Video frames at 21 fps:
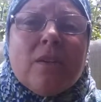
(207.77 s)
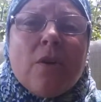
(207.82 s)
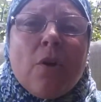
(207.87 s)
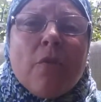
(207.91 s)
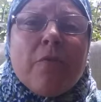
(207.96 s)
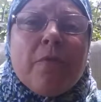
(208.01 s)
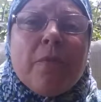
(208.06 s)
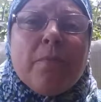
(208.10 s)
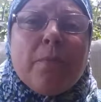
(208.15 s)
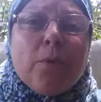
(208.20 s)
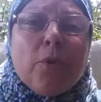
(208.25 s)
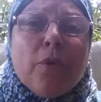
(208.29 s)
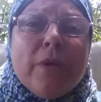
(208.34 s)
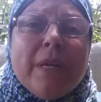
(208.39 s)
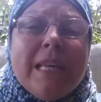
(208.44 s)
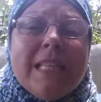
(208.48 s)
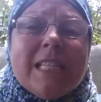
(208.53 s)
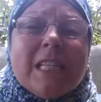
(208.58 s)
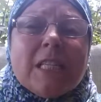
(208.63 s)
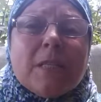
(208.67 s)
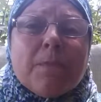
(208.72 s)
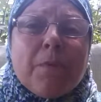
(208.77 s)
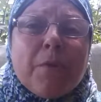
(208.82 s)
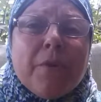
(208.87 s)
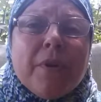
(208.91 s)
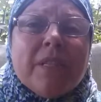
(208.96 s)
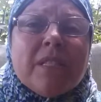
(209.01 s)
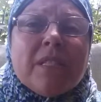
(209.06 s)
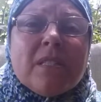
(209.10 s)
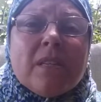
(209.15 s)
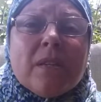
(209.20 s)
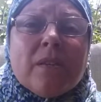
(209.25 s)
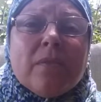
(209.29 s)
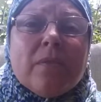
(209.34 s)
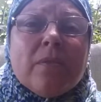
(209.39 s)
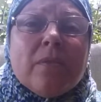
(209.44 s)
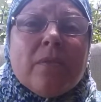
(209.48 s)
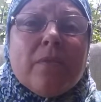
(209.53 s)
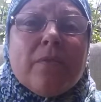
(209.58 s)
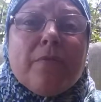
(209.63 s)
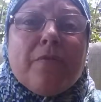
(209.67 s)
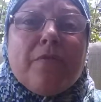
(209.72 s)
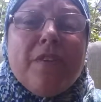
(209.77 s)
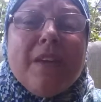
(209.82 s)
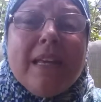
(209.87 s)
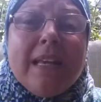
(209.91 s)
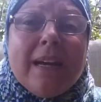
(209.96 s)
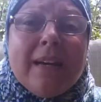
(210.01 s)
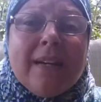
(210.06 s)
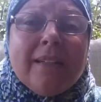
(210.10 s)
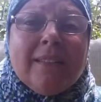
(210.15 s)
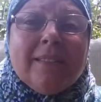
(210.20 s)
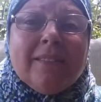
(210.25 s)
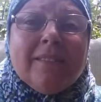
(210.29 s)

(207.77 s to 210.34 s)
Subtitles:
of employees experience fear